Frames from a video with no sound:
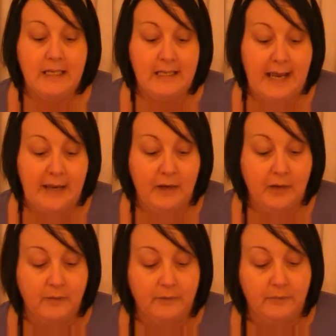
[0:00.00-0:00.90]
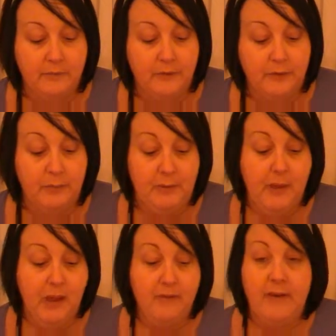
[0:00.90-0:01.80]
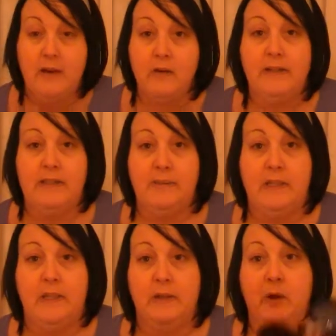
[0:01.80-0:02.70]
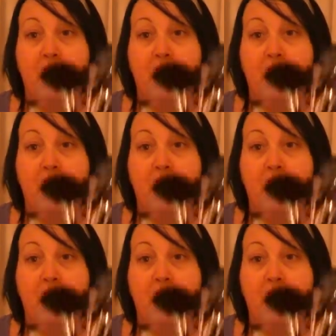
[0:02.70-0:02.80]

Now, to be perfectly honest with you,